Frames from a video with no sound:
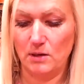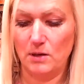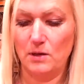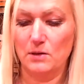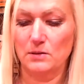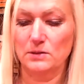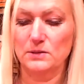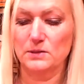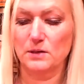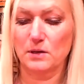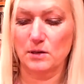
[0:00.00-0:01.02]
all
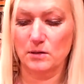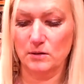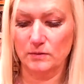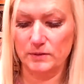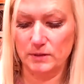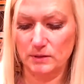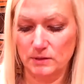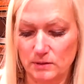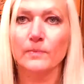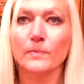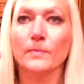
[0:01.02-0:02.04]
dissolved.
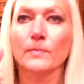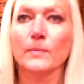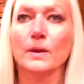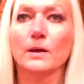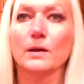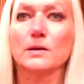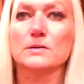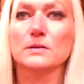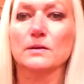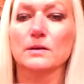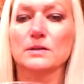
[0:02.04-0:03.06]

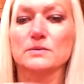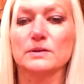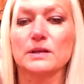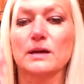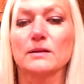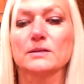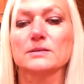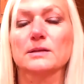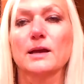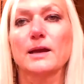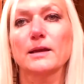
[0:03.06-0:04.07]
So there's what that looks
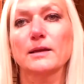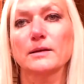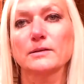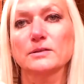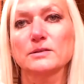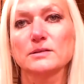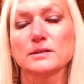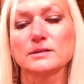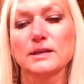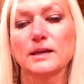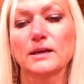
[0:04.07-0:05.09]
like. Just looks
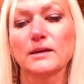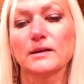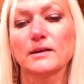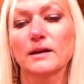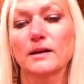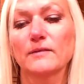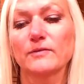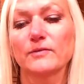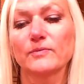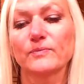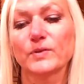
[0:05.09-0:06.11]
like kind of
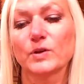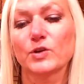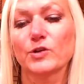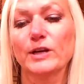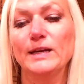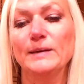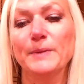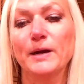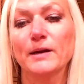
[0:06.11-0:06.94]
cream.